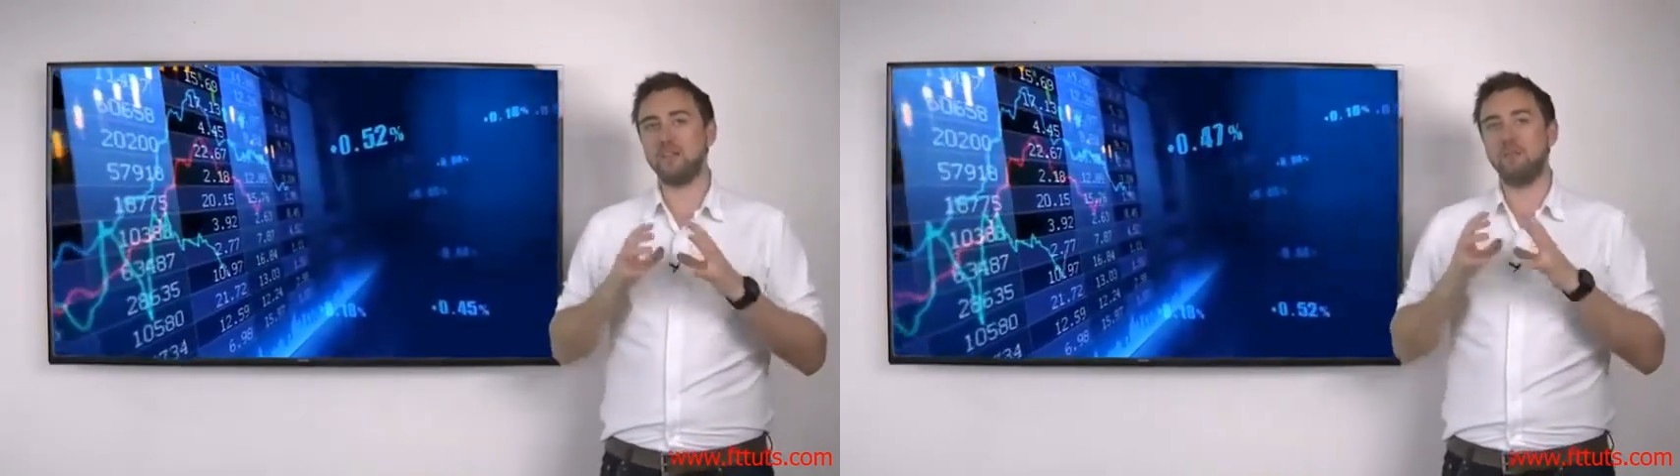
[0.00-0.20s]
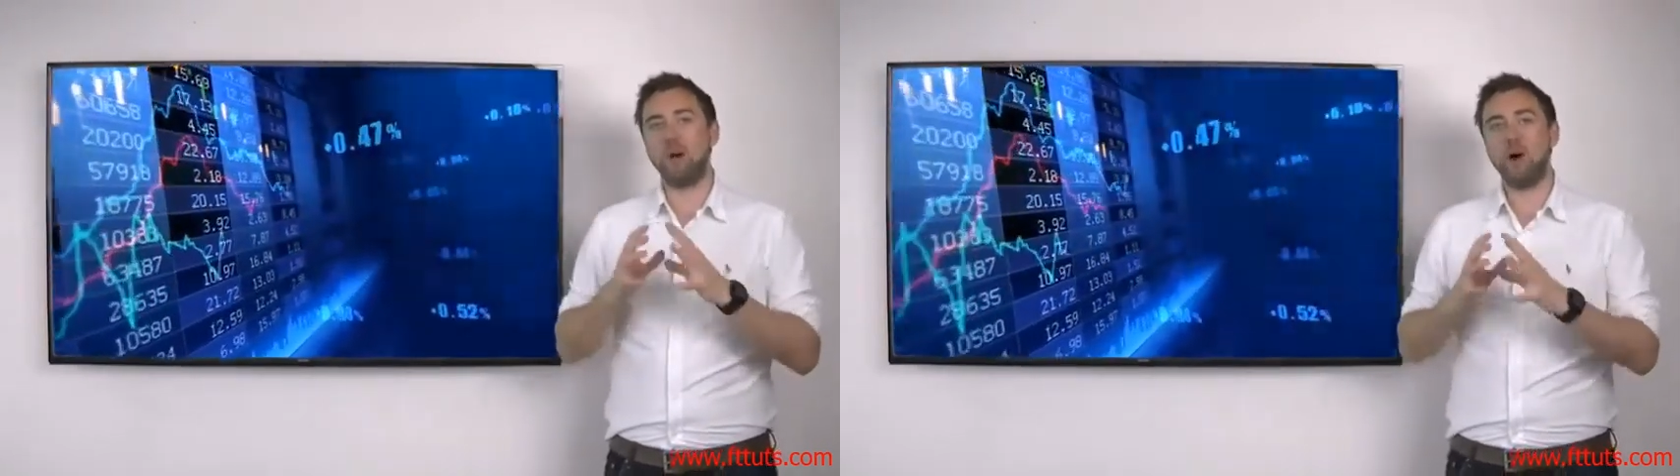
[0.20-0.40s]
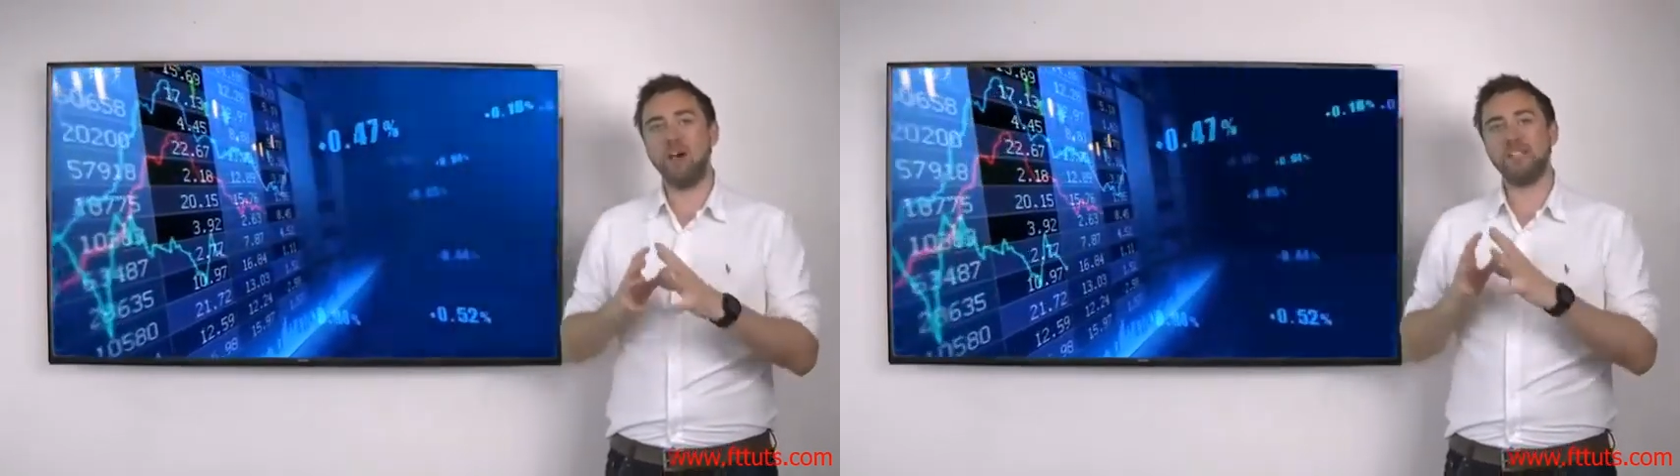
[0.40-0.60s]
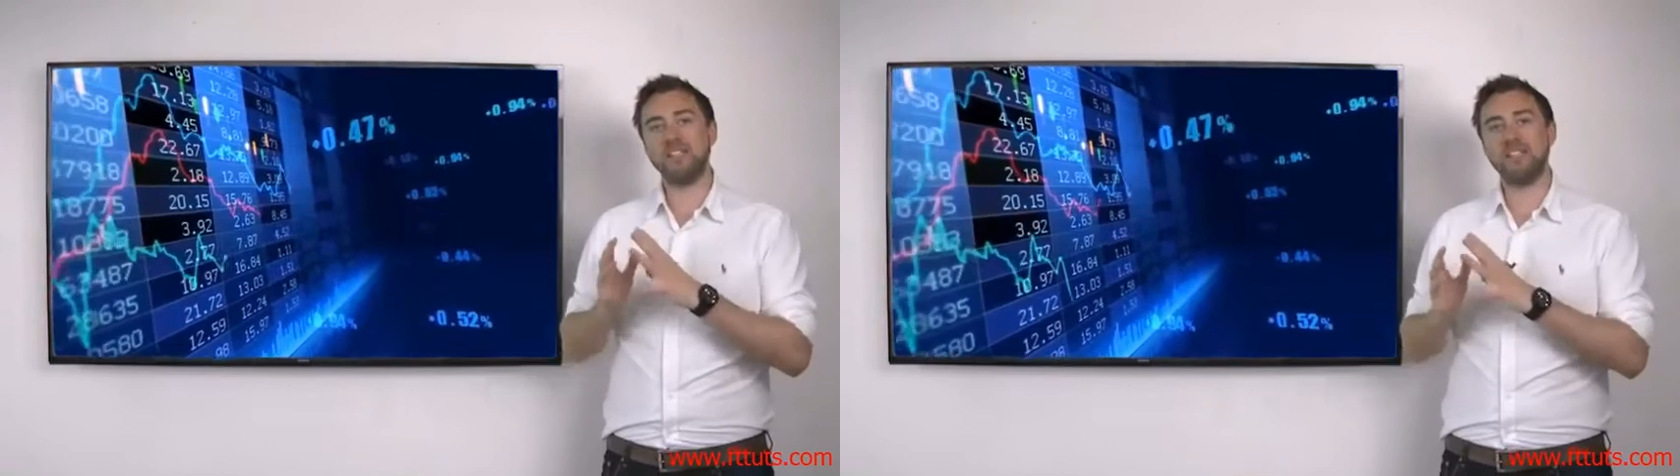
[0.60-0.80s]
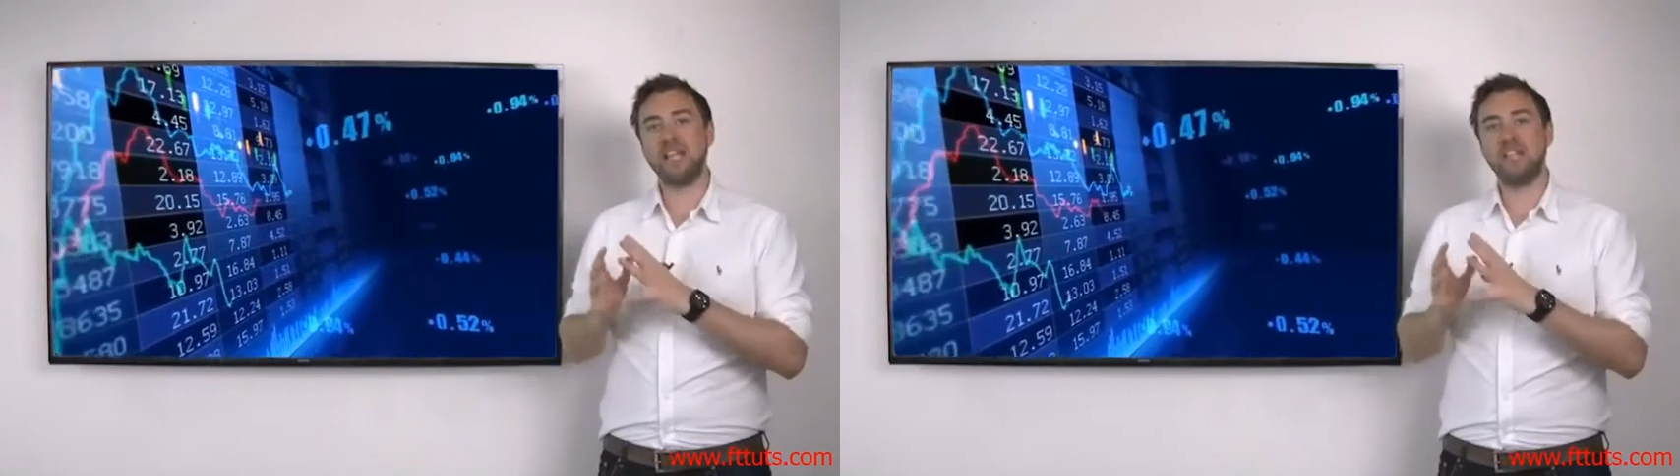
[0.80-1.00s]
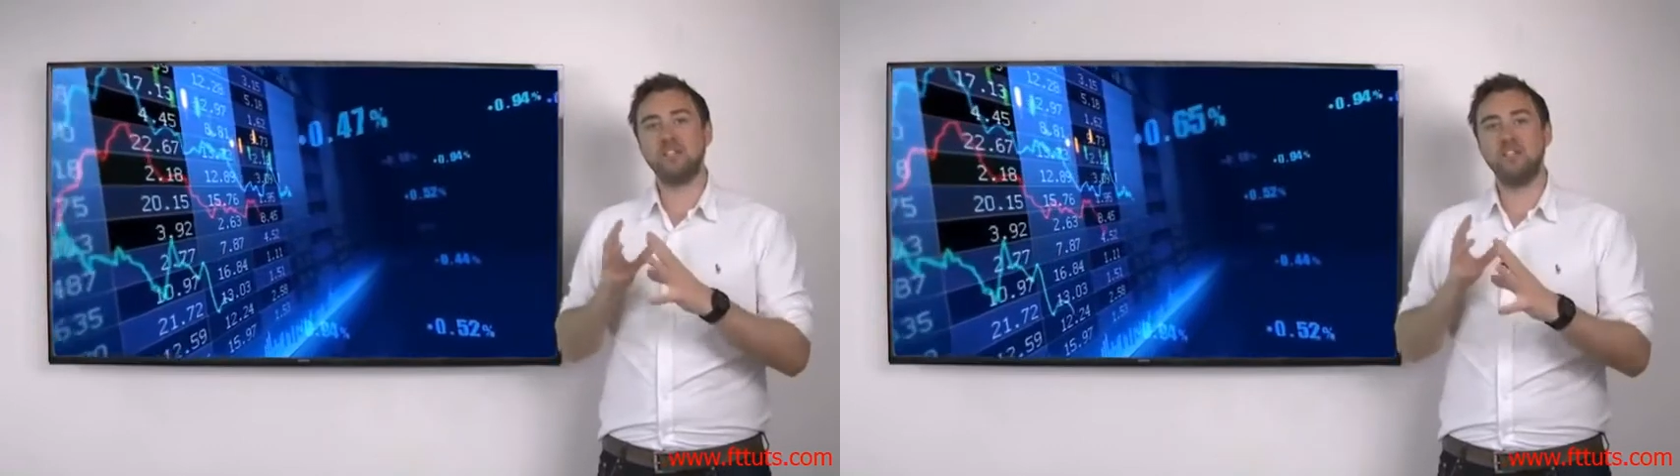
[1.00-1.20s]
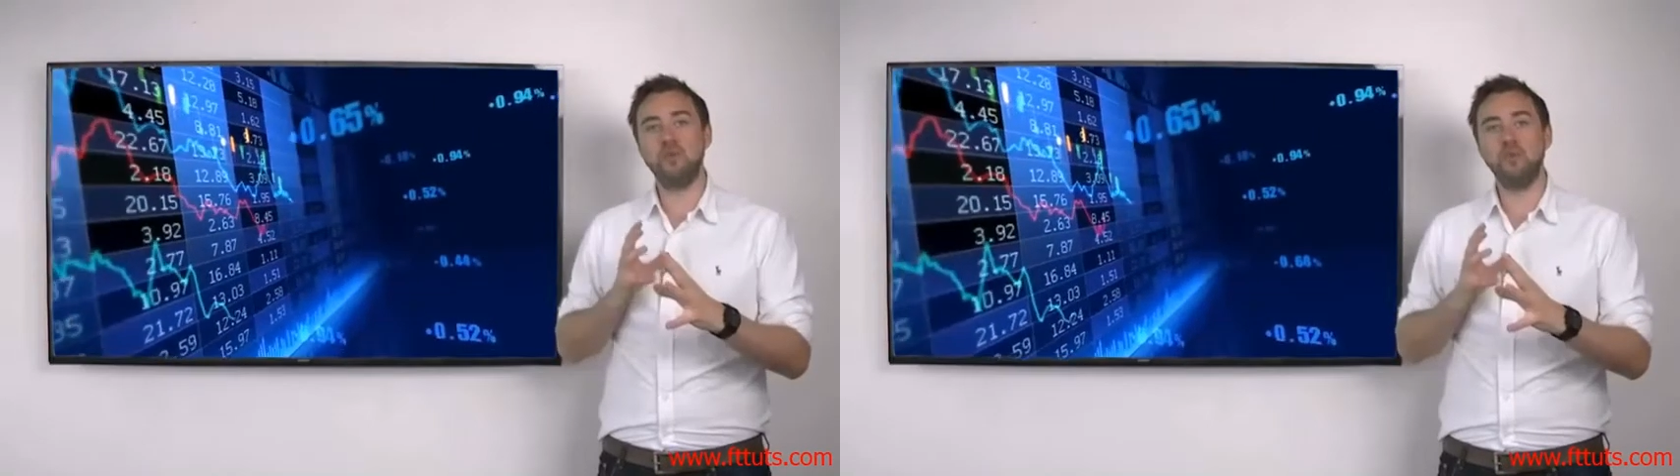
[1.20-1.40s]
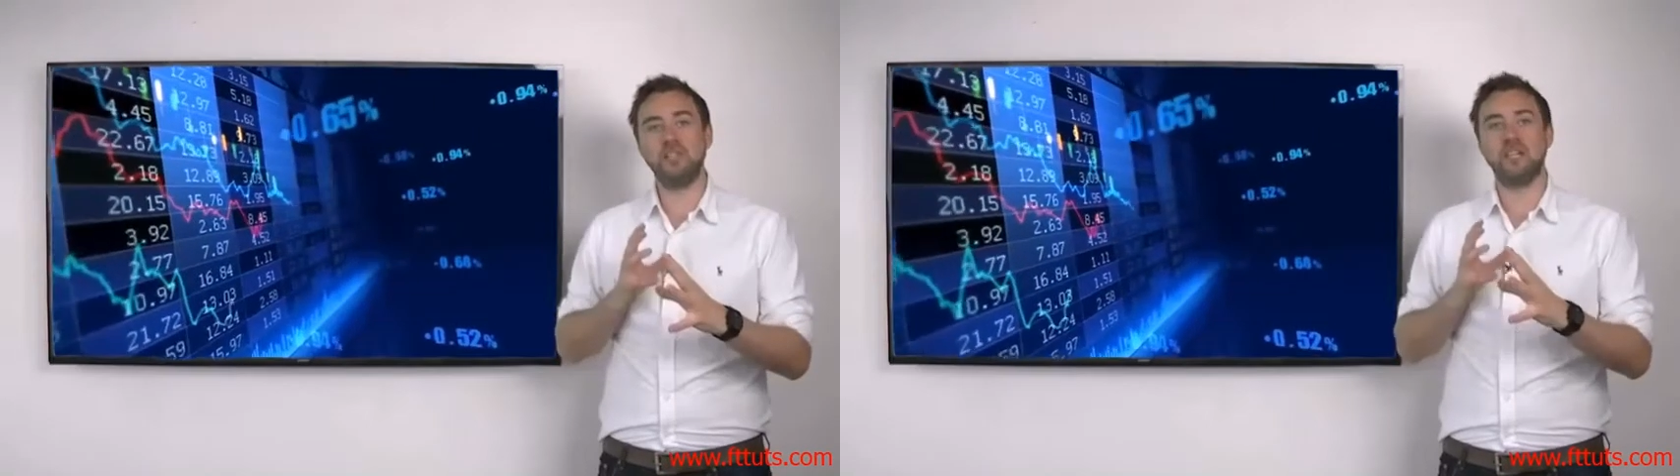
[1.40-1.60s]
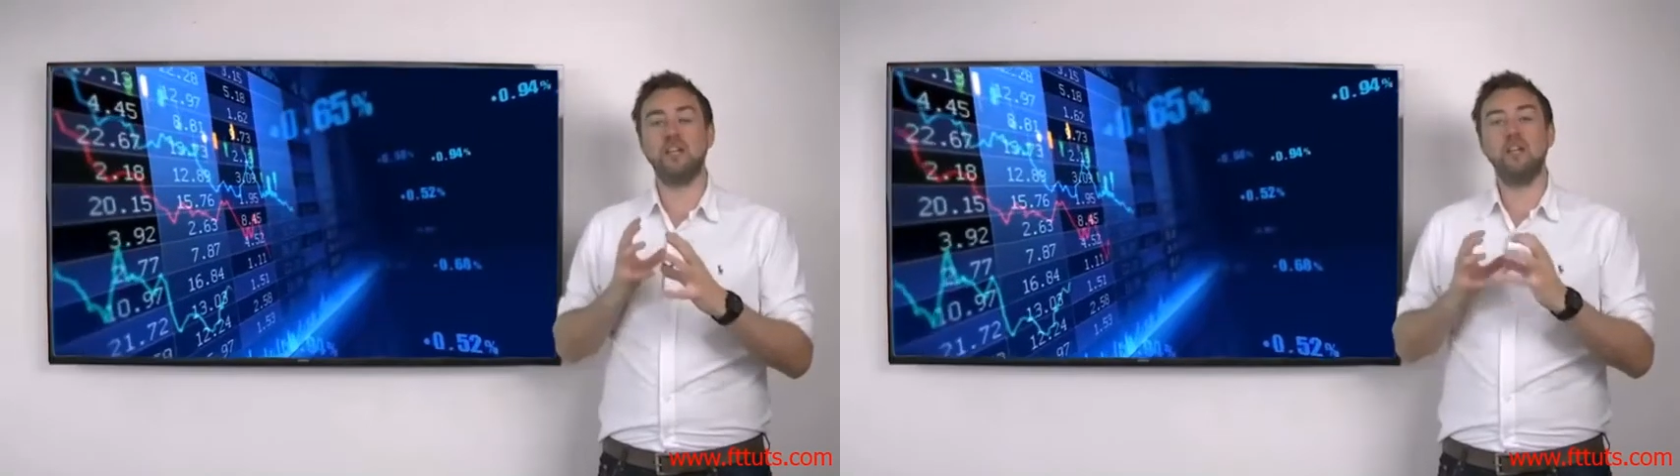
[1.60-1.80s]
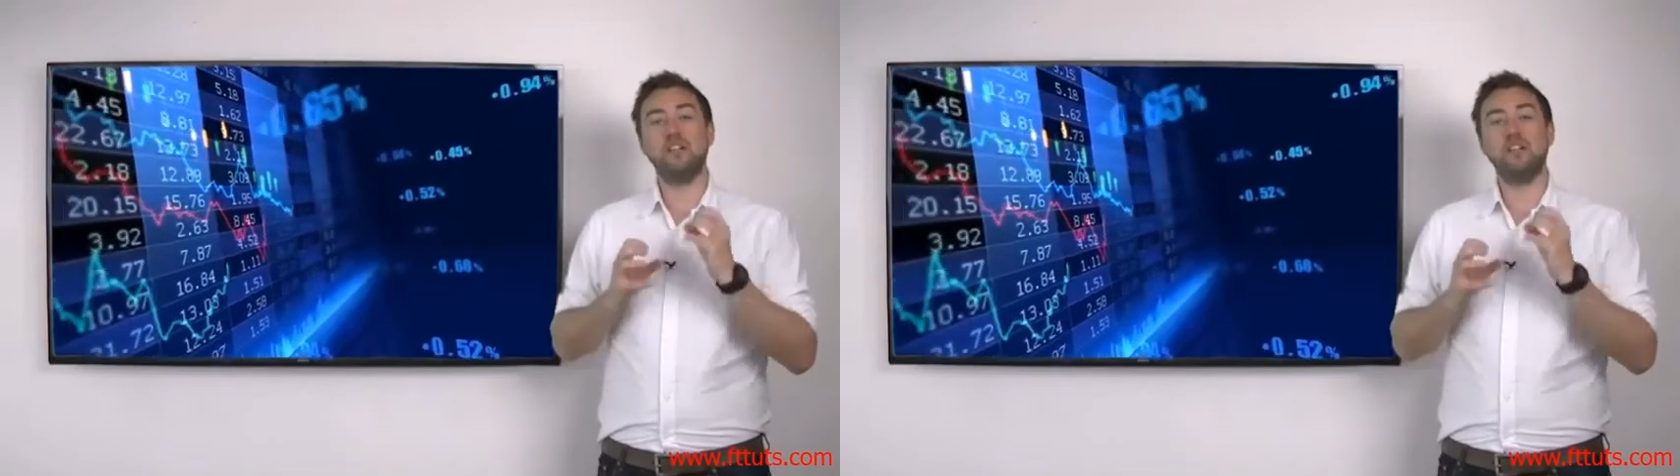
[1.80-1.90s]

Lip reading: are the buyers and sellers using